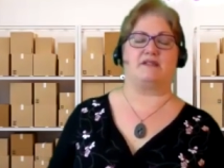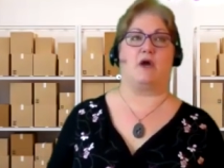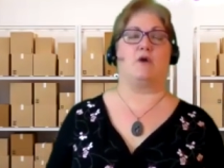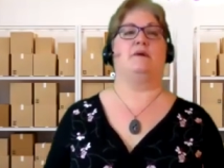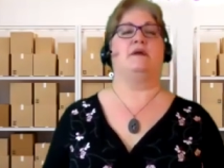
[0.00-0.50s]

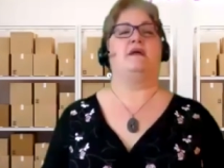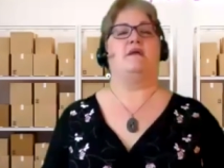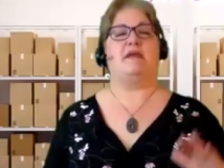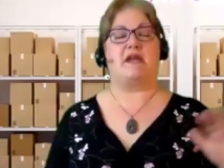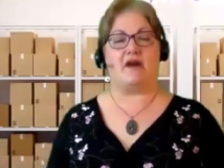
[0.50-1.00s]
So
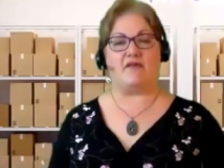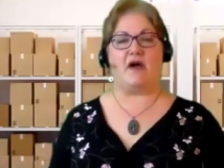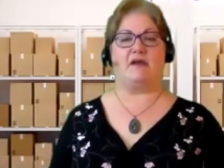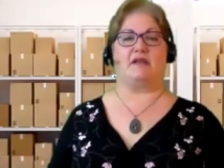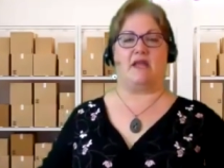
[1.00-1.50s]
be careful
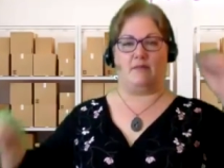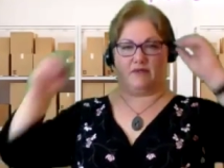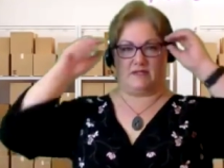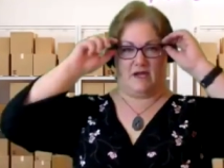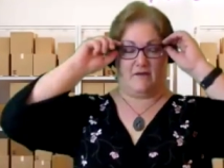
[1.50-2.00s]
how you
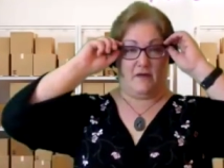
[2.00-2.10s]
label stuff.